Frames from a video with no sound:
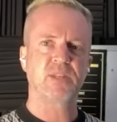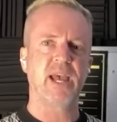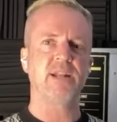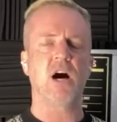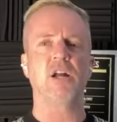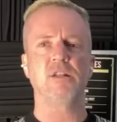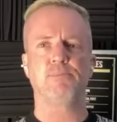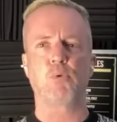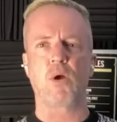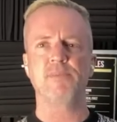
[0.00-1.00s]
and
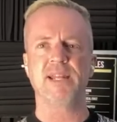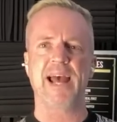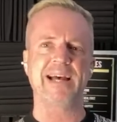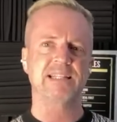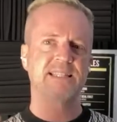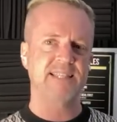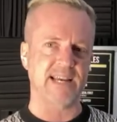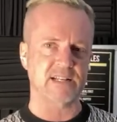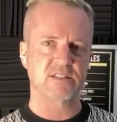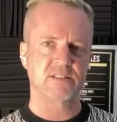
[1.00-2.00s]
unemployment at
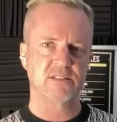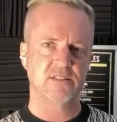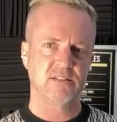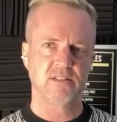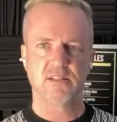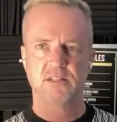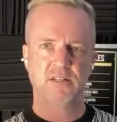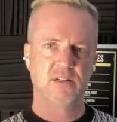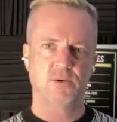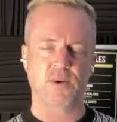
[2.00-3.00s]
six
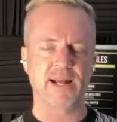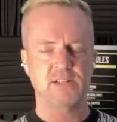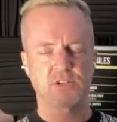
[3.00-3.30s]
right?